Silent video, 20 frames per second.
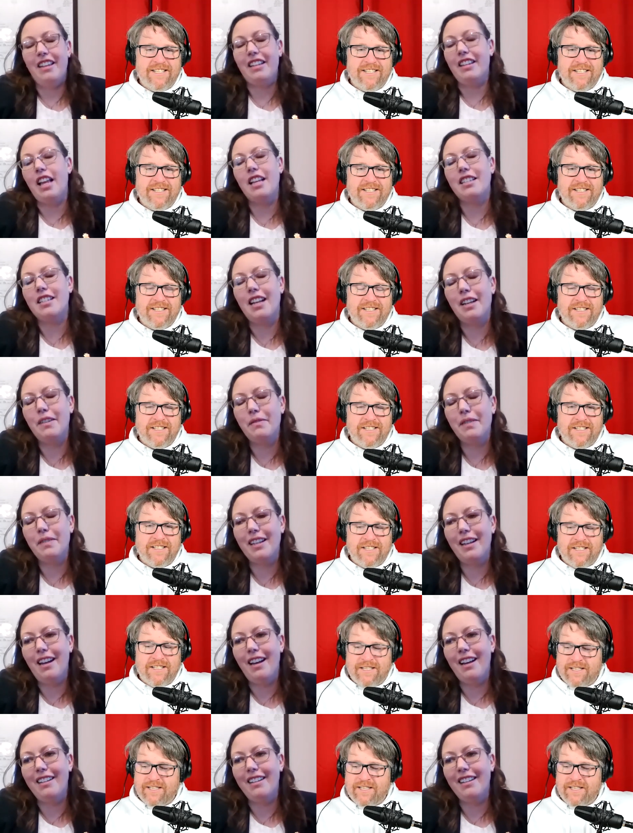Speaker 1: like last night
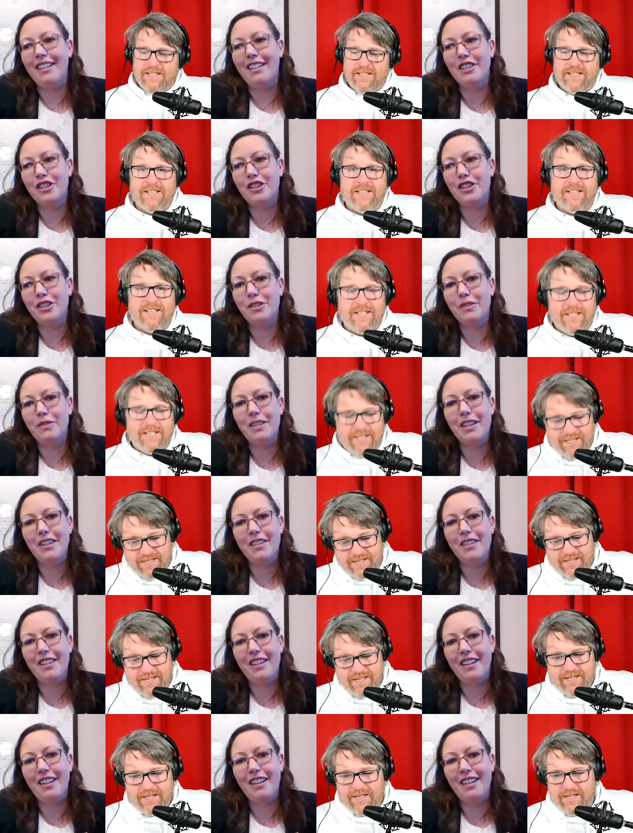we had an issue
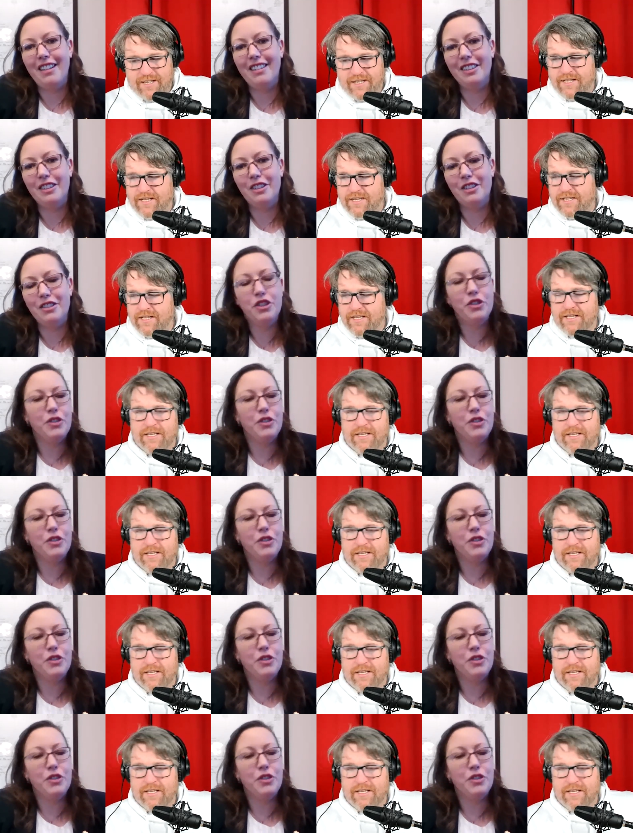with uh you